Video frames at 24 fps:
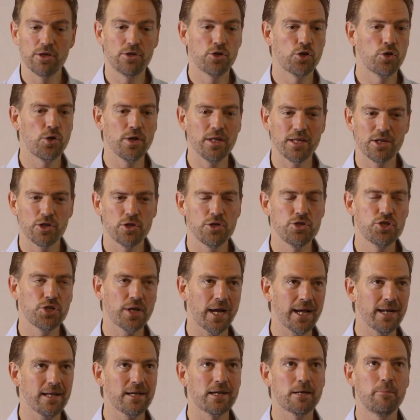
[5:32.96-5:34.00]
could
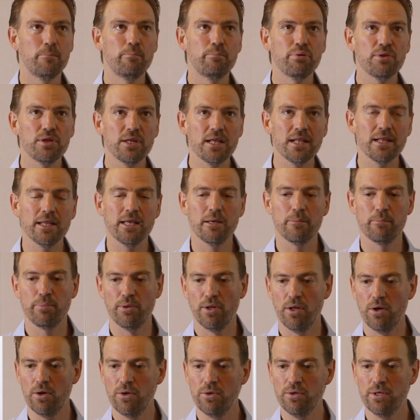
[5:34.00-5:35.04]
China completely
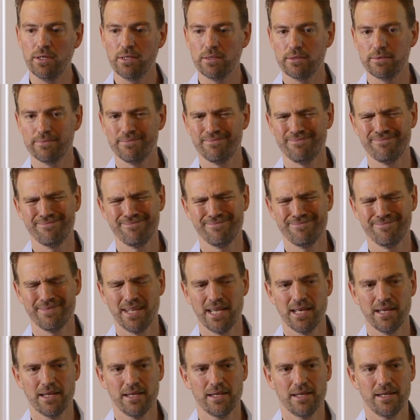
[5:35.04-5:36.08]
implode?
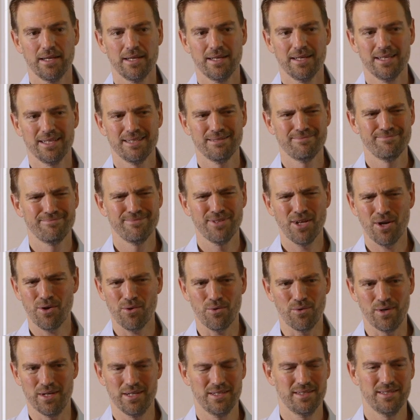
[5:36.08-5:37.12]
No.